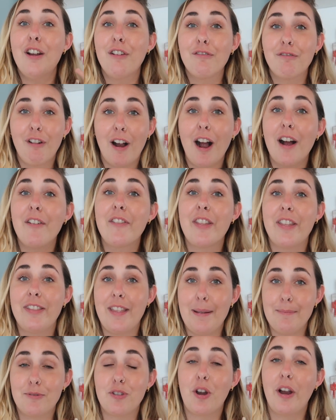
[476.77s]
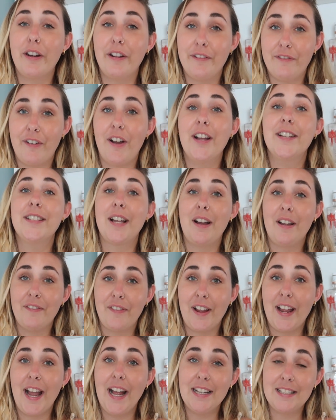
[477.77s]
rather than them trying to find out
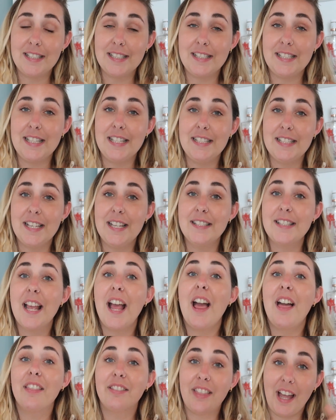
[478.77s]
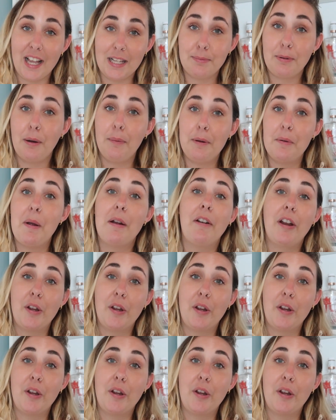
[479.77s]
if I had diseases. That's probably where